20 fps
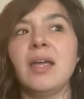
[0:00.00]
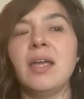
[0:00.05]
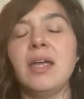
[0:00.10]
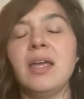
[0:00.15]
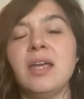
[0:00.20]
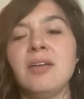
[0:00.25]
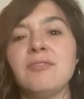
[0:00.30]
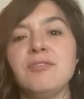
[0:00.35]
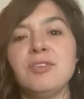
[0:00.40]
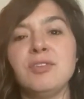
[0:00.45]

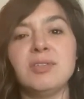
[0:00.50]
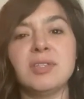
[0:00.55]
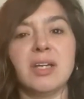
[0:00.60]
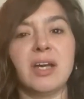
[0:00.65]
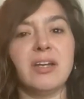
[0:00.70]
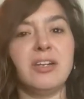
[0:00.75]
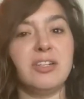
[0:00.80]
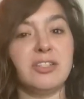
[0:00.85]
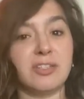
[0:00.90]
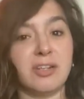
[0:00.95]
if you tell
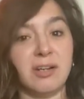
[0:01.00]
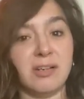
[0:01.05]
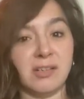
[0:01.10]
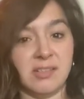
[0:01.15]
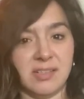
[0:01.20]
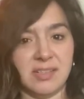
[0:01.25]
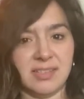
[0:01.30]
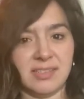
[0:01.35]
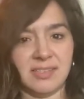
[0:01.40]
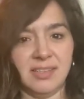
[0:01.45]
your dog
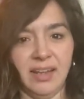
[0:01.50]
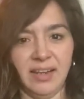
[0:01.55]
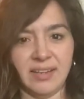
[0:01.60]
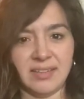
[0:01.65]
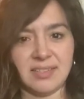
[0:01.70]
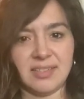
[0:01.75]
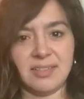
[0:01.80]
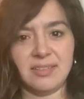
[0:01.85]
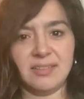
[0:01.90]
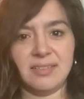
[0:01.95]
to
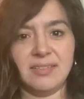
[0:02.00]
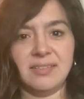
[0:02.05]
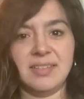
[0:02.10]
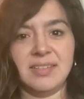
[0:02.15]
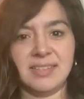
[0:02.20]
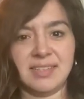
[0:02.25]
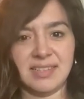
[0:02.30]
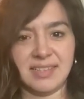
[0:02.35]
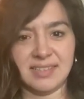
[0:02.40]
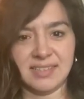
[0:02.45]
sit,
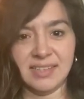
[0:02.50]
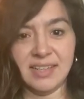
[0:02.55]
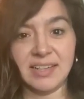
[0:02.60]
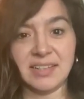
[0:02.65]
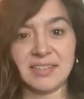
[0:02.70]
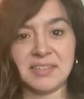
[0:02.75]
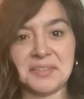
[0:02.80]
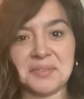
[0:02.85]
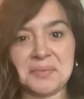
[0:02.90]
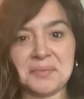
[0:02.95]
does he
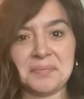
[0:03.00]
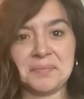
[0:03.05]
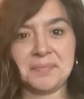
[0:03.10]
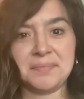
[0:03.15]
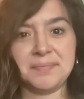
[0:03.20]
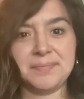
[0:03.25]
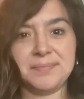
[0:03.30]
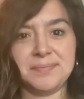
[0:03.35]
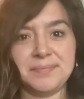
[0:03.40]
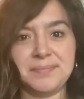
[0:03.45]
sit?
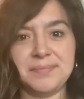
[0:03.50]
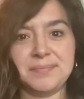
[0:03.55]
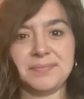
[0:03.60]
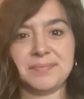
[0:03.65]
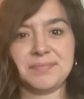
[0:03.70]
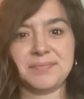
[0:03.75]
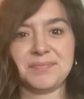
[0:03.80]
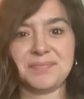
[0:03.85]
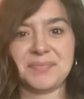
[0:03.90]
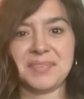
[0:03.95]

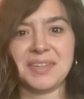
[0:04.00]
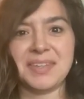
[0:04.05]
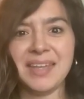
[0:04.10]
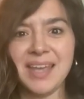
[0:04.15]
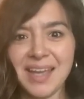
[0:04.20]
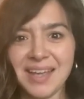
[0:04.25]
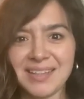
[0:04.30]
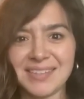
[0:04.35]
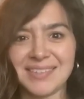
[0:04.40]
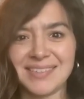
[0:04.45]

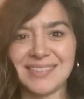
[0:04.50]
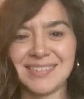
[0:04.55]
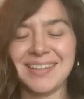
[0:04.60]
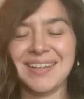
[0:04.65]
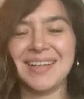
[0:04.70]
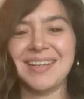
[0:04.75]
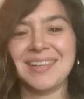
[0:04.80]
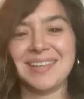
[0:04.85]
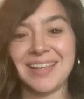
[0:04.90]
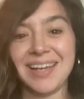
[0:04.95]
Yes,
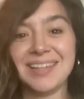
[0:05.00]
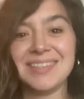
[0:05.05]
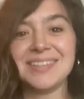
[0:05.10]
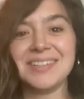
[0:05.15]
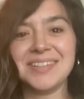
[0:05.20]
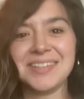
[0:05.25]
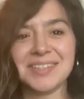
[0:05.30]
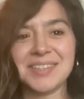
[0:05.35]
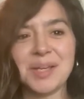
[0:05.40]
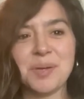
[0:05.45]
that's an
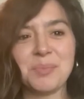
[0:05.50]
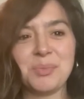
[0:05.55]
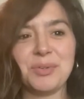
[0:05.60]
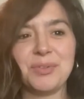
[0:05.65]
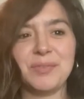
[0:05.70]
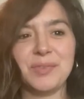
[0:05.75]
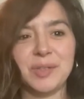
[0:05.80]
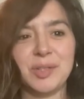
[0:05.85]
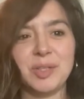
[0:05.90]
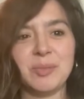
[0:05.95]
example
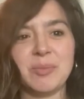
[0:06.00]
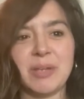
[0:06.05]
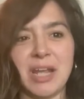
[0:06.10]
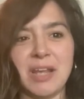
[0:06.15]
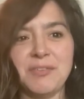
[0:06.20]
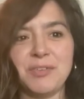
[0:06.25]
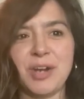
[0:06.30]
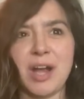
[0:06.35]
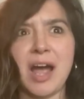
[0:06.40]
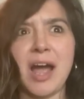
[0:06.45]
of learned
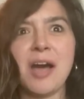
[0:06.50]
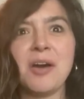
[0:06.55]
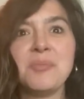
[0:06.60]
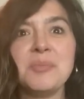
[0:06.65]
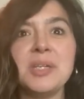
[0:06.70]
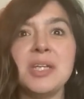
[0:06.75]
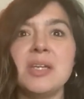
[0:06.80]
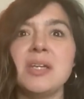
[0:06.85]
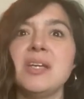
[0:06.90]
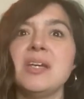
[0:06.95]
behavior. How
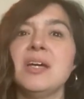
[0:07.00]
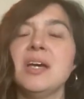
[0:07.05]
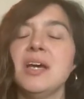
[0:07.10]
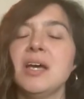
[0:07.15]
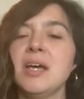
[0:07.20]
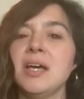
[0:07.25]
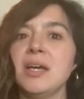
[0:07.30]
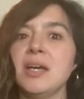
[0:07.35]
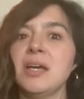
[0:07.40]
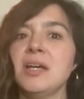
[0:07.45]
many
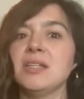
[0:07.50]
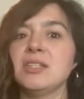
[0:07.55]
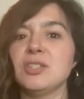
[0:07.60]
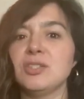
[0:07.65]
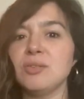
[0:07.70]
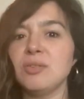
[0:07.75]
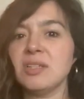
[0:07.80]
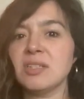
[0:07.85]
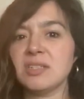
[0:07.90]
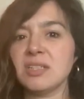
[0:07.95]

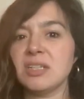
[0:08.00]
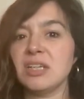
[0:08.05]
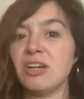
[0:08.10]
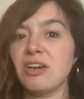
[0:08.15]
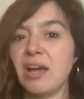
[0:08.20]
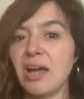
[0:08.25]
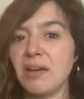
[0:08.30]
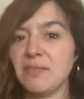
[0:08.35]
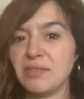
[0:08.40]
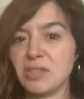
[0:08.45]
students in here
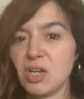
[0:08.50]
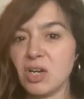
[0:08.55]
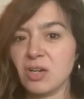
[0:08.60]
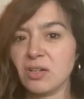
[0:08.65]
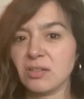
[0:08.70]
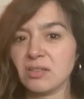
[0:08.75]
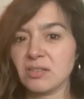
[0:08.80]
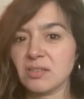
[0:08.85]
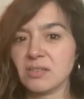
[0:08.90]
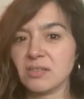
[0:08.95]
have
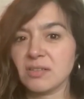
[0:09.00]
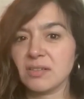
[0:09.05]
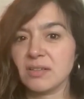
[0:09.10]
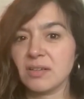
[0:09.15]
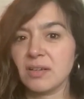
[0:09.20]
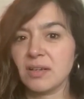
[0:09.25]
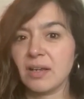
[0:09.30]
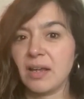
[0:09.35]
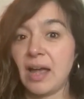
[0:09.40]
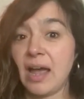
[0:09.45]
dogs?
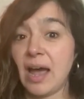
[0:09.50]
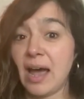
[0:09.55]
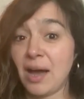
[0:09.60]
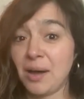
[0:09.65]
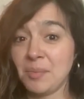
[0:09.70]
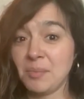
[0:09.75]
How